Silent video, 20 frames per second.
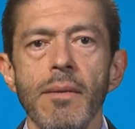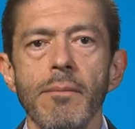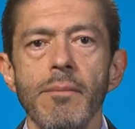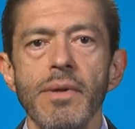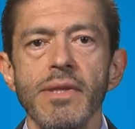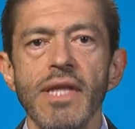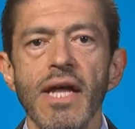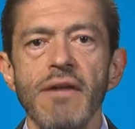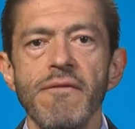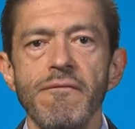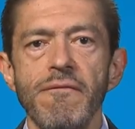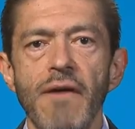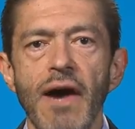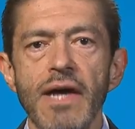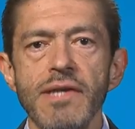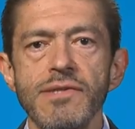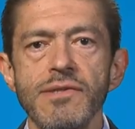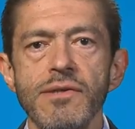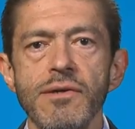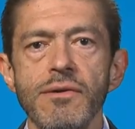but that
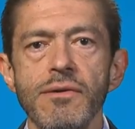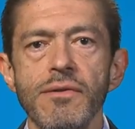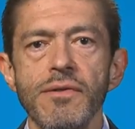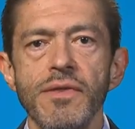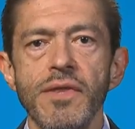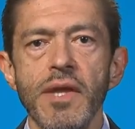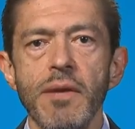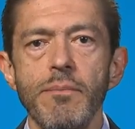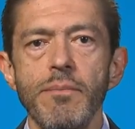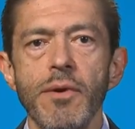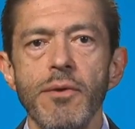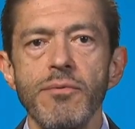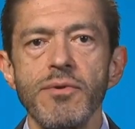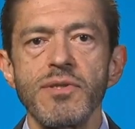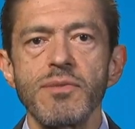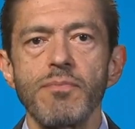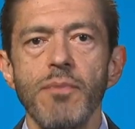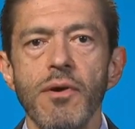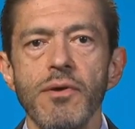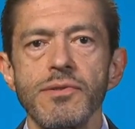faster, deeper
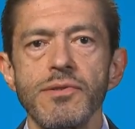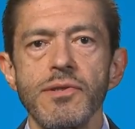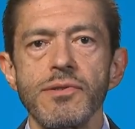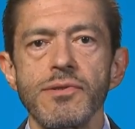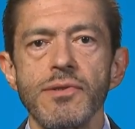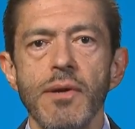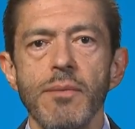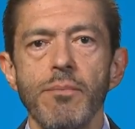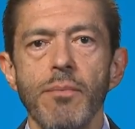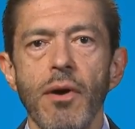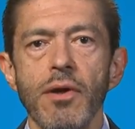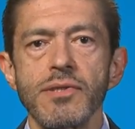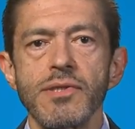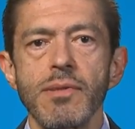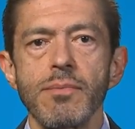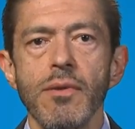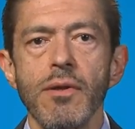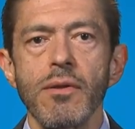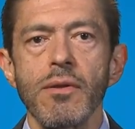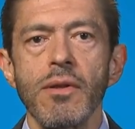responses are
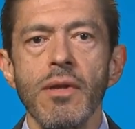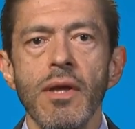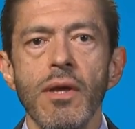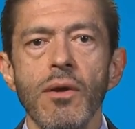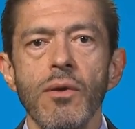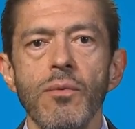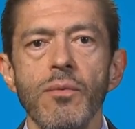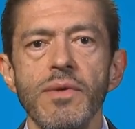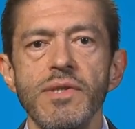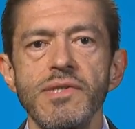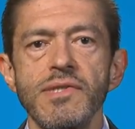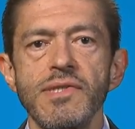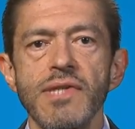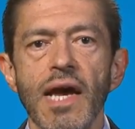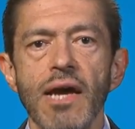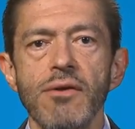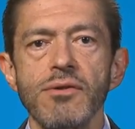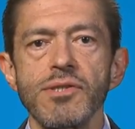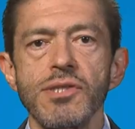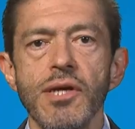possible with
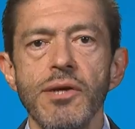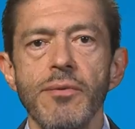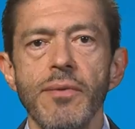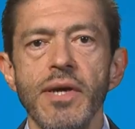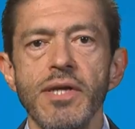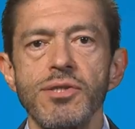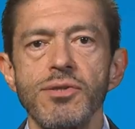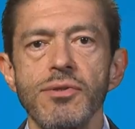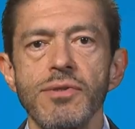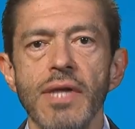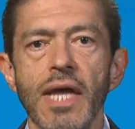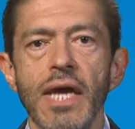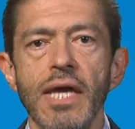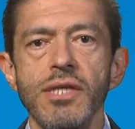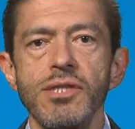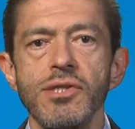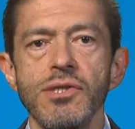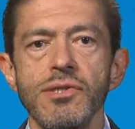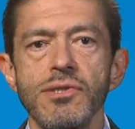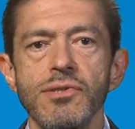second-generation
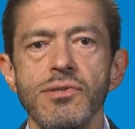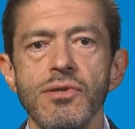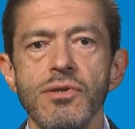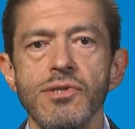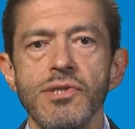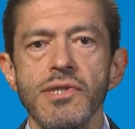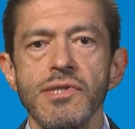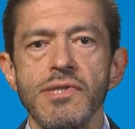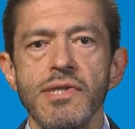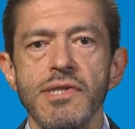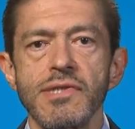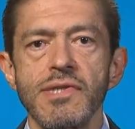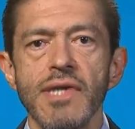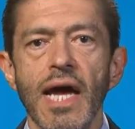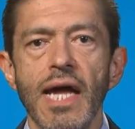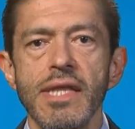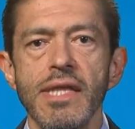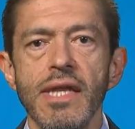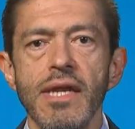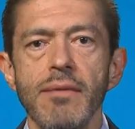agents such as
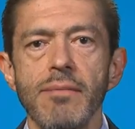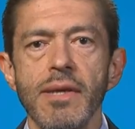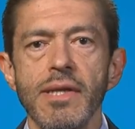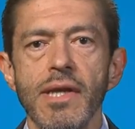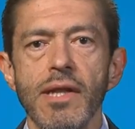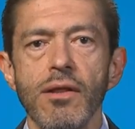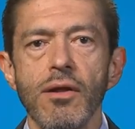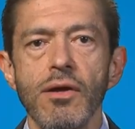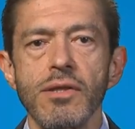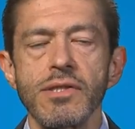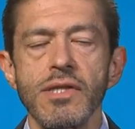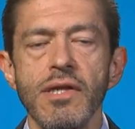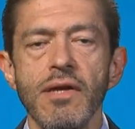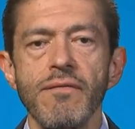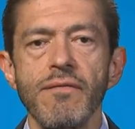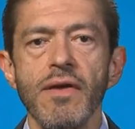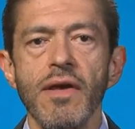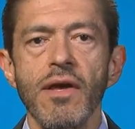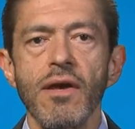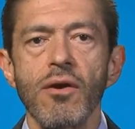dasatinib and
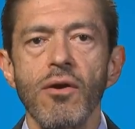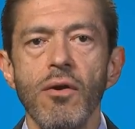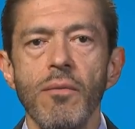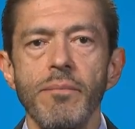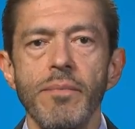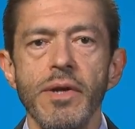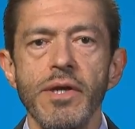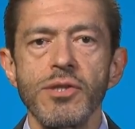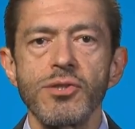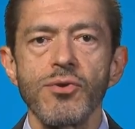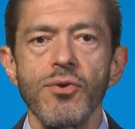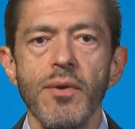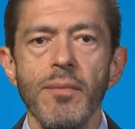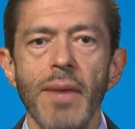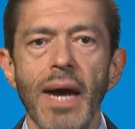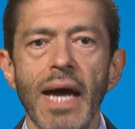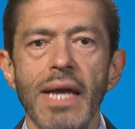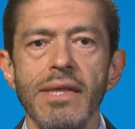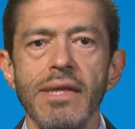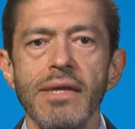nilotinib compared to
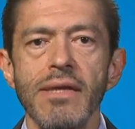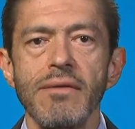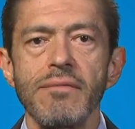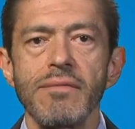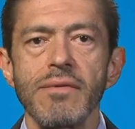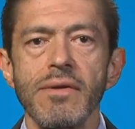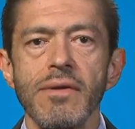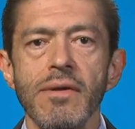imatinib.